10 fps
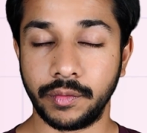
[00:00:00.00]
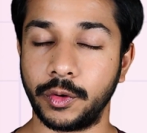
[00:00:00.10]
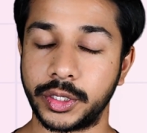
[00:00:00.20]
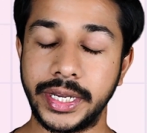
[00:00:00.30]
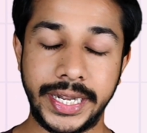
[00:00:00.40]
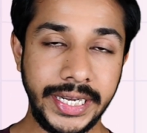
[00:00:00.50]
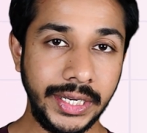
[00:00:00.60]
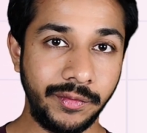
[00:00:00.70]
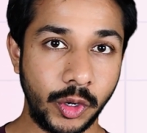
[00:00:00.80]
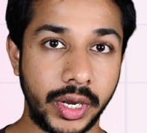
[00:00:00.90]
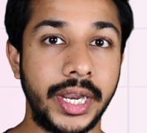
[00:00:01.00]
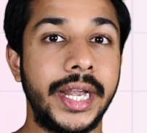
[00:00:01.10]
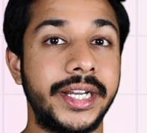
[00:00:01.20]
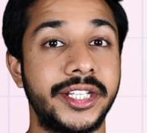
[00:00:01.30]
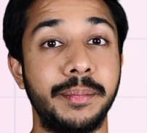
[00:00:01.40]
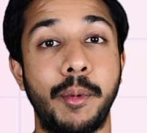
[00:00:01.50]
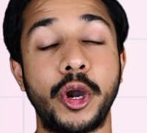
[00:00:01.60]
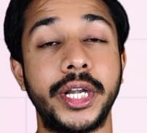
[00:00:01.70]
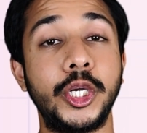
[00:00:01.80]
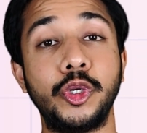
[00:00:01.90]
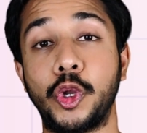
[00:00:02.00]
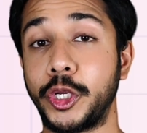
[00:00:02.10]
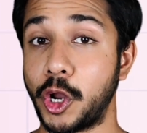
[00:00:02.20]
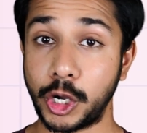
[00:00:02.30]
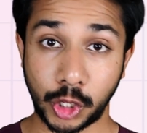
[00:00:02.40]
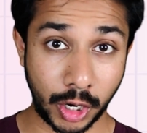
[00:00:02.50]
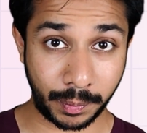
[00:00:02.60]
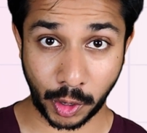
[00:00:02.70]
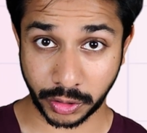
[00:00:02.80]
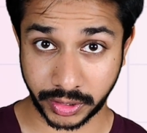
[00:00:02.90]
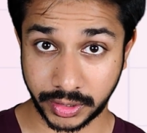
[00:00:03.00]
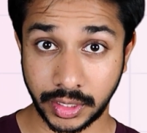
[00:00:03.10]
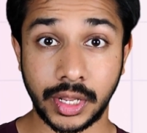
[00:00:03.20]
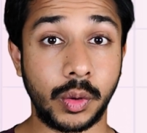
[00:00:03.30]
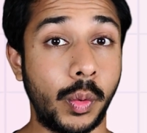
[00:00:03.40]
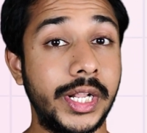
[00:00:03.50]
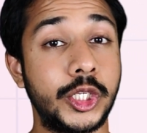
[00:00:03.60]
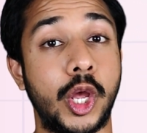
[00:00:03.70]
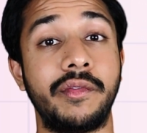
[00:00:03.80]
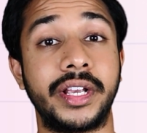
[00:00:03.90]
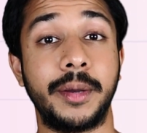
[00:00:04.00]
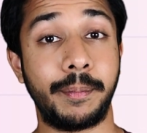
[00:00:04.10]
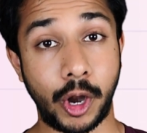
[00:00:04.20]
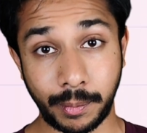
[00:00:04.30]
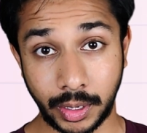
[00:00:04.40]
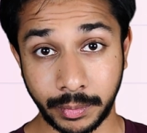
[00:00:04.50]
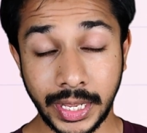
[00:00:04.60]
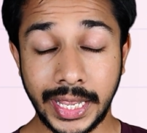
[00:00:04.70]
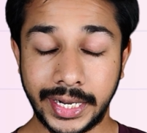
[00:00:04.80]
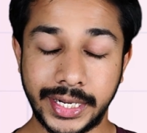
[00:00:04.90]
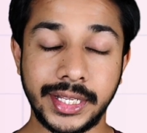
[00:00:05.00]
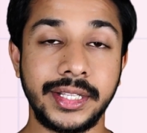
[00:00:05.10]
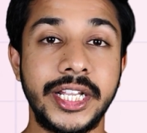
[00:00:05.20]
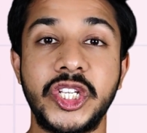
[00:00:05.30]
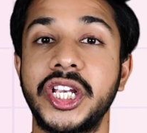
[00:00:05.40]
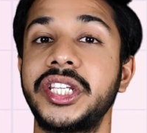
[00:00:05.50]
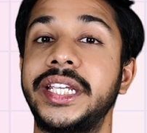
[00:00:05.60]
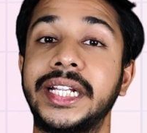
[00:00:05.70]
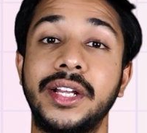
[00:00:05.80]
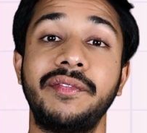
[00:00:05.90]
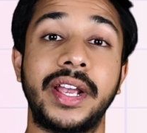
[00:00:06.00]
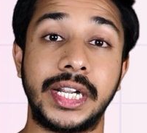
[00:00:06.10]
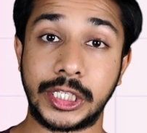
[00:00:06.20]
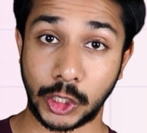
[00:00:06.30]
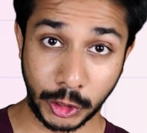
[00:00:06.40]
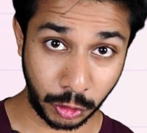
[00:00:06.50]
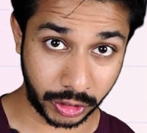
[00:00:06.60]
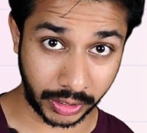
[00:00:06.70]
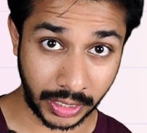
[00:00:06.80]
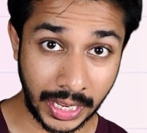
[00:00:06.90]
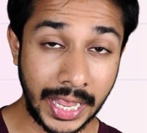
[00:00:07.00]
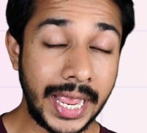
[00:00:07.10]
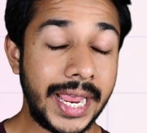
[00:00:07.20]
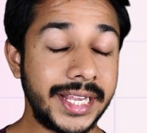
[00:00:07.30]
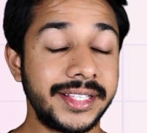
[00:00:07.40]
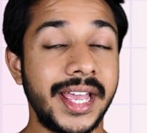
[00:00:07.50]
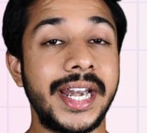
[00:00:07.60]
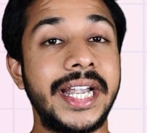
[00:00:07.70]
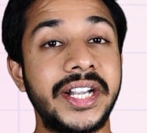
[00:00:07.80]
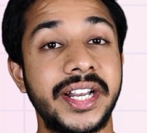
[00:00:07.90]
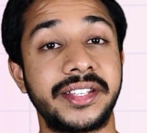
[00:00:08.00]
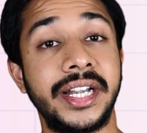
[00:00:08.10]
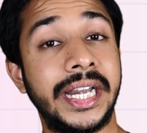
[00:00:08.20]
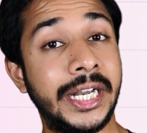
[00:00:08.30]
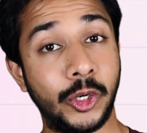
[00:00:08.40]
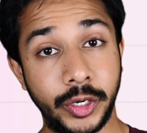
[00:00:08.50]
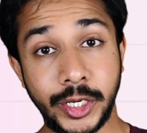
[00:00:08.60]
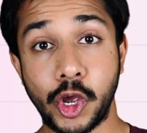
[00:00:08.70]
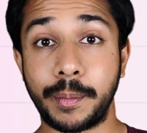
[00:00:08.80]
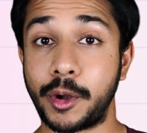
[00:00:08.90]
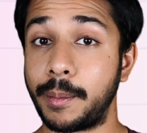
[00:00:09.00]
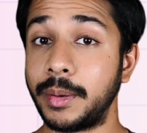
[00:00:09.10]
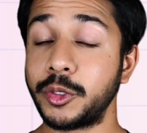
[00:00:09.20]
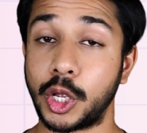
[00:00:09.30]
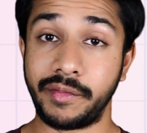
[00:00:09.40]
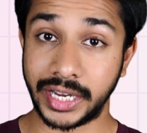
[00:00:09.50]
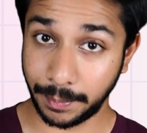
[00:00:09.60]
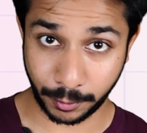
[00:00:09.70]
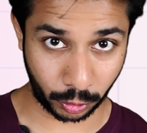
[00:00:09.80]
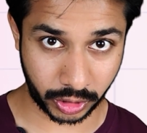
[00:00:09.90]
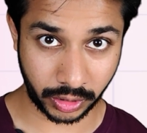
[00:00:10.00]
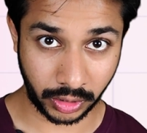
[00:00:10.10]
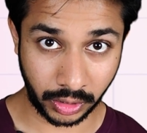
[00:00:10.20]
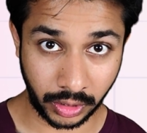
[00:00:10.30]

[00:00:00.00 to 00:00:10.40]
For the interviewer, it is important to know your thought process while solving a problem rather than just seeing the final solution, as they are interested in knowing your problem solving approach.